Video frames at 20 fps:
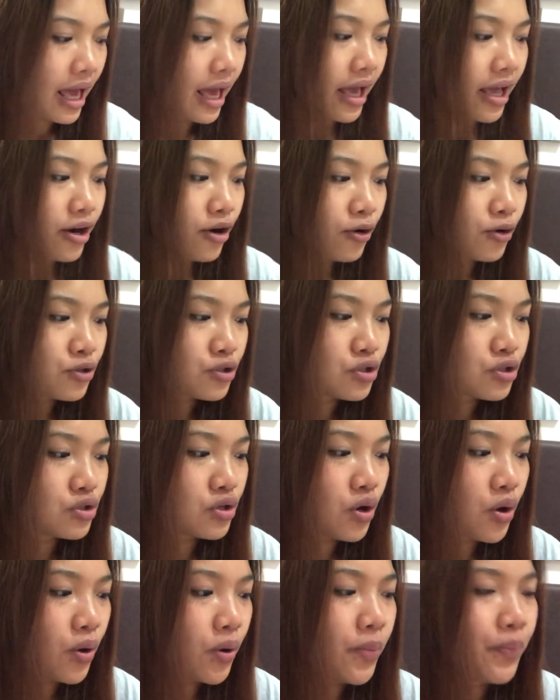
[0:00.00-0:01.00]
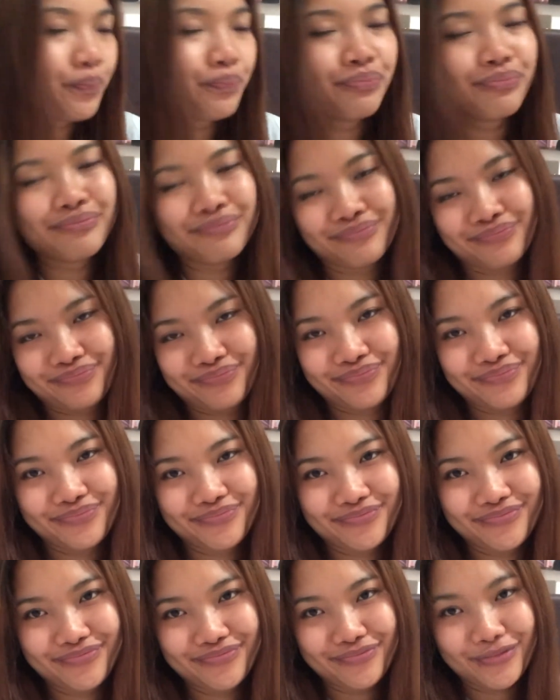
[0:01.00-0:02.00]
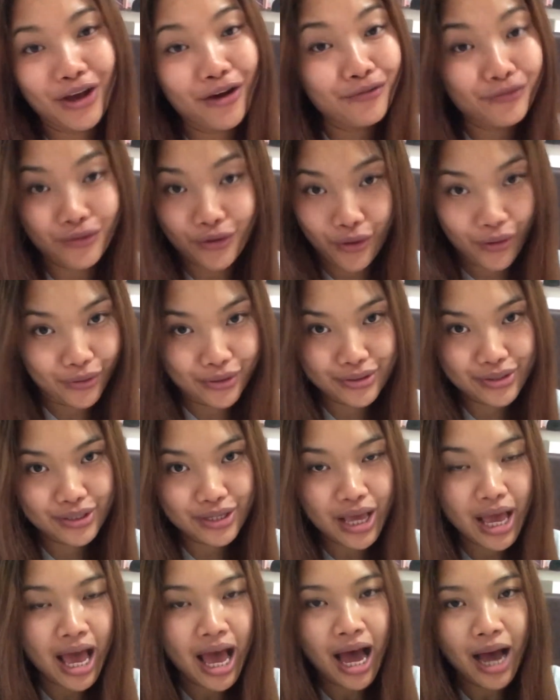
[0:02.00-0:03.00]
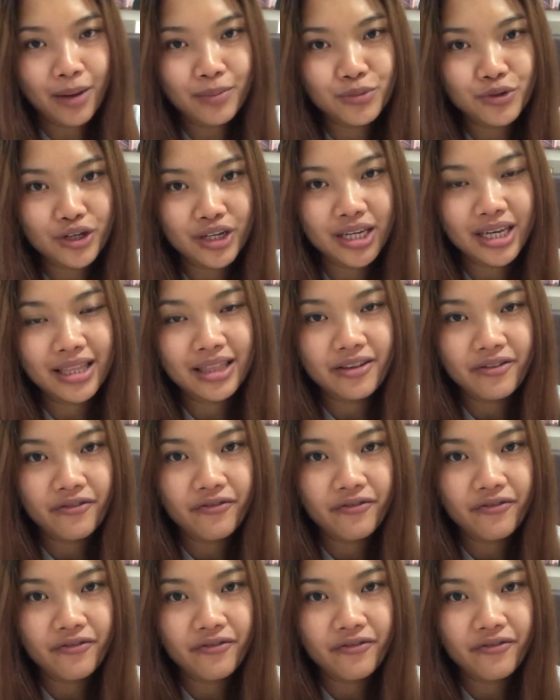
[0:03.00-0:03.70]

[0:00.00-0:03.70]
And also, of course, I'm drinking the